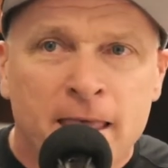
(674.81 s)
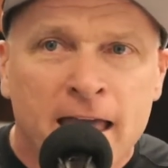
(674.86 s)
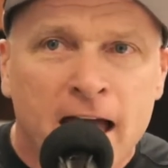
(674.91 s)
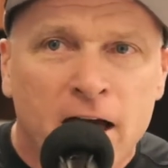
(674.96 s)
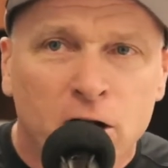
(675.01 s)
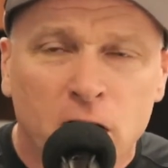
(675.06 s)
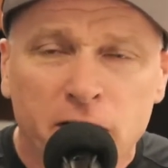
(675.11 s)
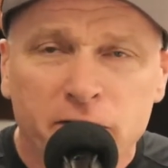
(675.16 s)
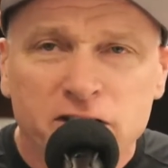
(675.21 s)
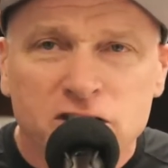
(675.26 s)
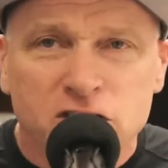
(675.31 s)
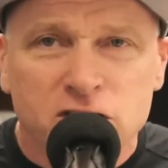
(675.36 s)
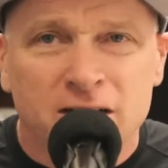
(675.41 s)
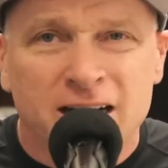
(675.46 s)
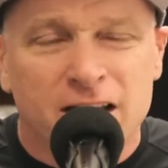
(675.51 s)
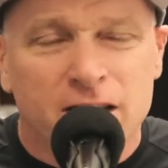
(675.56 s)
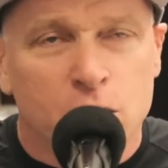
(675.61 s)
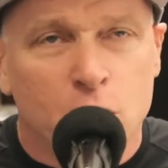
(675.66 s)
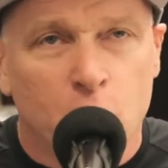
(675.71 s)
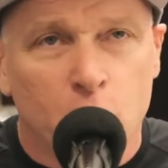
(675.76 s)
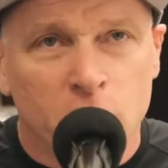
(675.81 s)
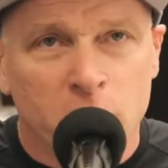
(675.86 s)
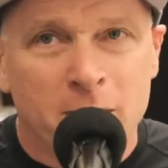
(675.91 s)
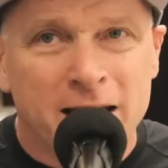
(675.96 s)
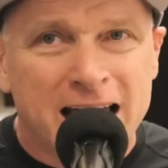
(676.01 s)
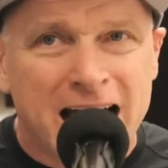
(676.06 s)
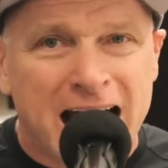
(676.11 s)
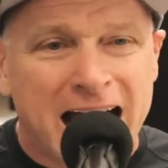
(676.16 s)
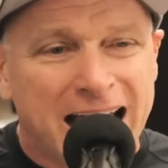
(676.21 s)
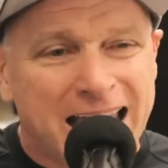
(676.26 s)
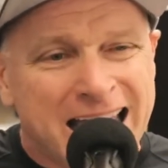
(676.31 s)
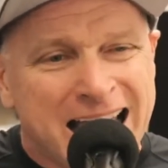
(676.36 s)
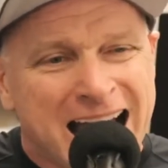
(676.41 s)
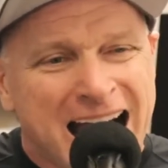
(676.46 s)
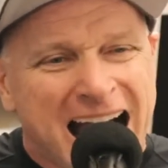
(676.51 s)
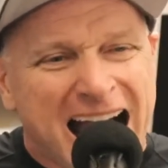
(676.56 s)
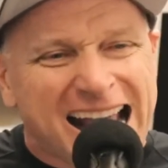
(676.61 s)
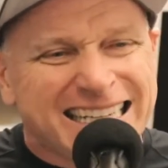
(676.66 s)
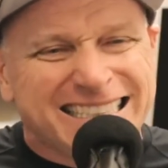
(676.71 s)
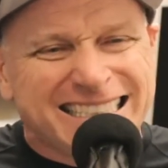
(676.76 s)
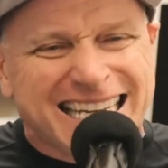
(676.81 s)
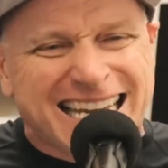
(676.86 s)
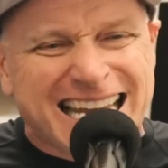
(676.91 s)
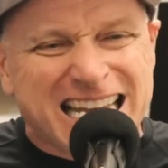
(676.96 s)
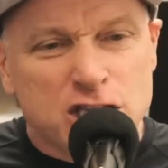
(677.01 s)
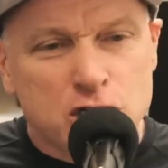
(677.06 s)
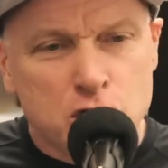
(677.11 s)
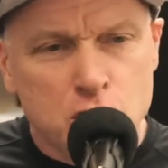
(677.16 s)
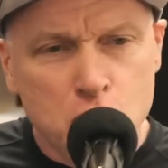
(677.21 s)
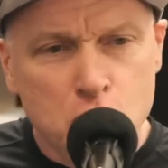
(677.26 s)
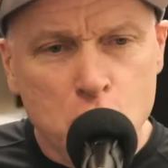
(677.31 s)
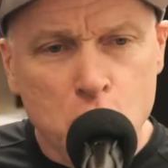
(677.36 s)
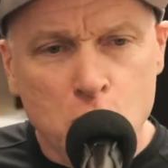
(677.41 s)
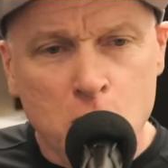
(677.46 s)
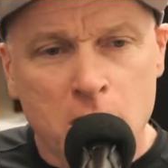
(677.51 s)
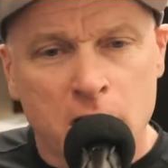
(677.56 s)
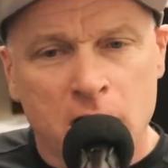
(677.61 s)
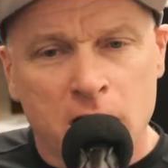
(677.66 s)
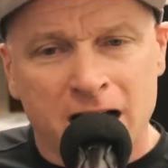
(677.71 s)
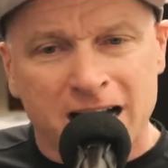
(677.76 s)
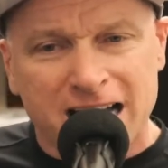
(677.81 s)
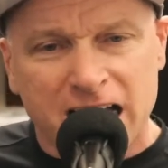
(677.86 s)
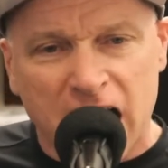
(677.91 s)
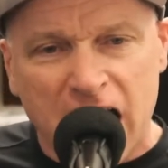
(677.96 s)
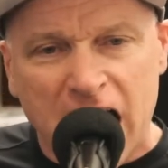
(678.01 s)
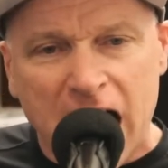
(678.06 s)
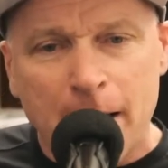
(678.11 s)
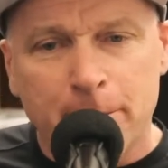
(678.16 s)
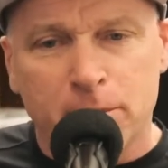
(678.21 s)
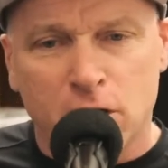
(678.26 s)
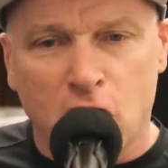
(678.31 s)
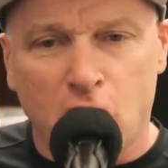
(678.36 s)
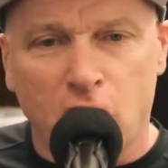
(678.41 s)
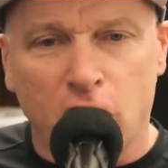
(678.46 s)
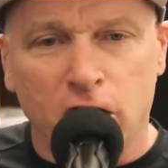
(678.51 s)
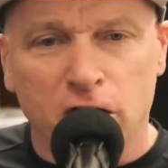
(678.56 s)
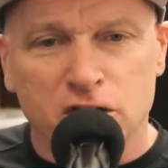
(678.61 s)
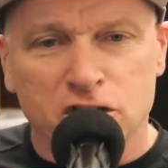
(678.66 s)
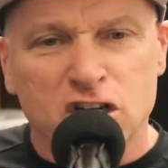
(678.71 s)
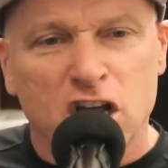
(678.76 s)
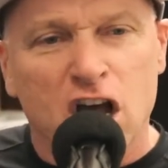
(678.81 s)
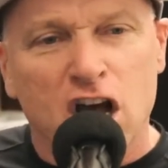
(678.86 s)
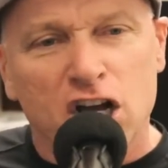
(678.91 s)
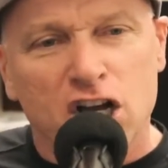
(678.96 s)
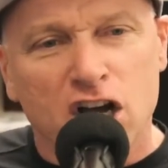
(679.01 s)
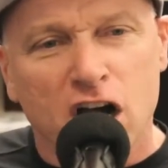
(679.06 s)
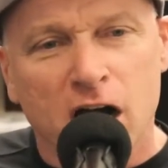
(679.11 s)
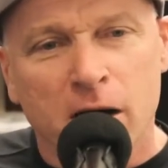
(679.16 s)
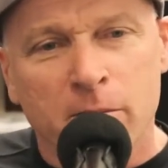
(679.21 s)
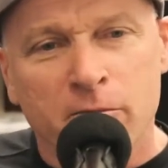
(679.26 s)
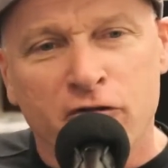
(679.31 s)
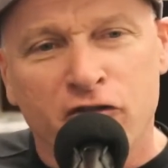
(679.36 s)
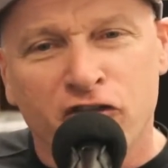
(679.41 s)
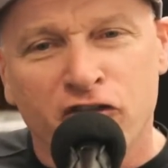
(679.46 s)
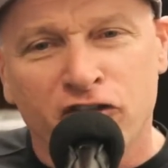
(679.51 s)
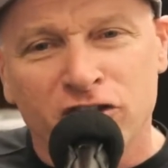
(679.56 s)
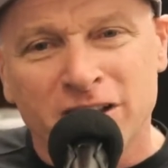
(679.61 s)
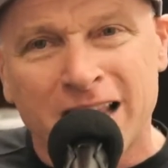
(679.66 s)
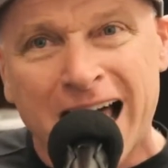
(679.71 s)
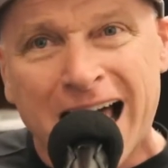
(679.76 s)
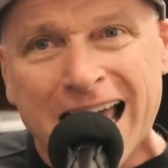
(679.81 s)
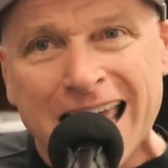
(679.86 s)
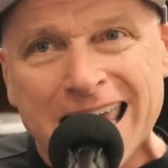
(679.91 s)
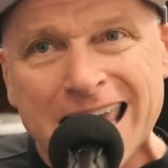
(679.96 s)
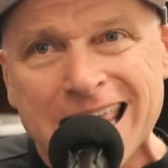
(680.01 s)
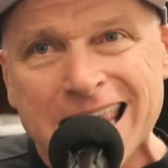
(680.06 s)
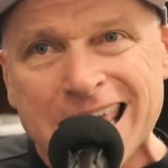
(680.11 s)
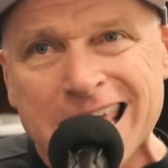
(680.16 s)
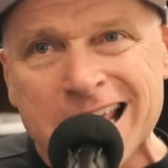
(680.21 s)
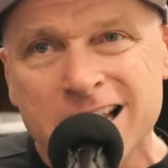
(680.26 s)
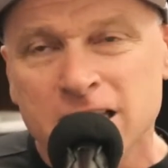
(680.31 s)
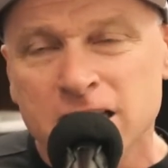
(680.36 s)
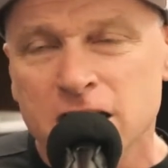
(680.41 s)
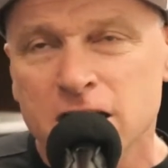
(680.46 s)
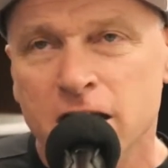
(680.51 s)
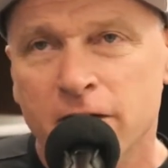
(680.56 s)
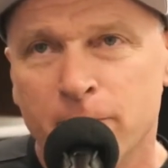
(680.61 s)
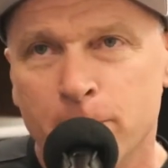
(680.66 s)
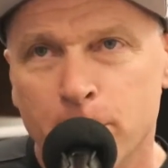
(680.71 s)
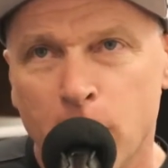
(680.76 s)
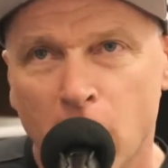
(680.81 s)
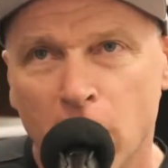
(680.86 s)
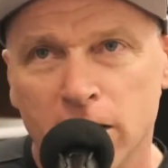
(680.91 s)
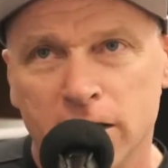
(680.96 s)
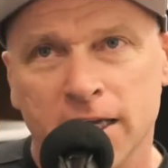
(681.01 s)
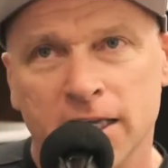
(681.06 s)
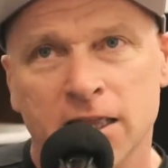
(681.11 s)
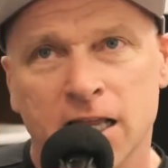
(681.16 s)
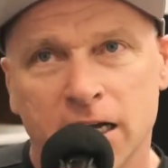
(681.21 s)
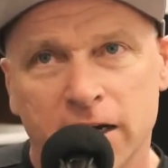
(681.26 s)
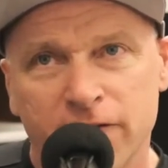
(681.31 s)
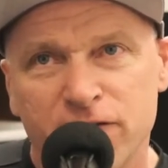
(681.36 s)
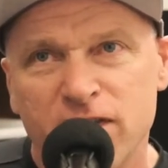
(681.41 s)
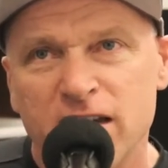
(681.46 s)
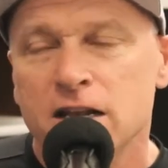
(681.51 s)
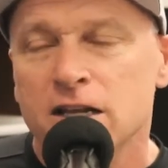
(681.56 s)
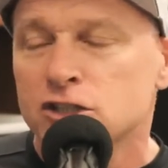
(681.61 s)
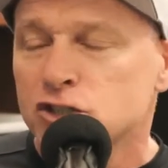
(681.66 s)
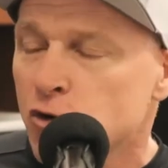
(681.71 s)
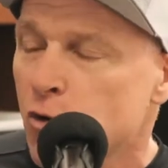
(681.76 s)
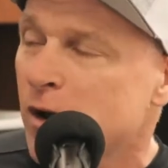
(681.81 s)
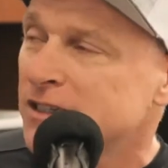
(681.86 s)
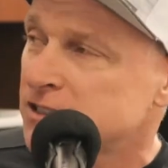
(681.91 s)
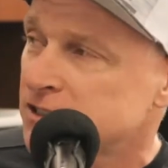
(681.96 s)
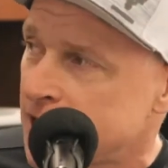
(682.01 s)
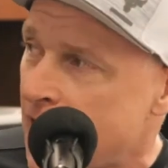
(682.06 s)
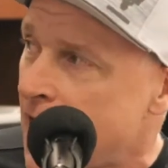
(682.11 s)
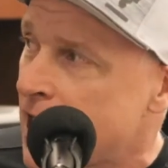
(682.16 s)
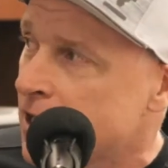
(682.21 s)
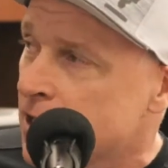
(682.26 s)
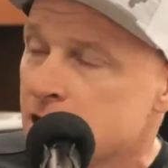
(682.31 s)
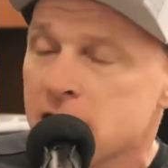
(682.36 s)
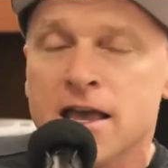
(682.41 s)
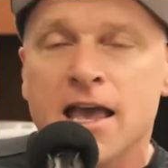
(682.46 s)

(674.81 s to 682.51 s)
And all of a sudden, at the corner of my eye, I see two cop cars come flying into the parking lot of Fitness Quest 10.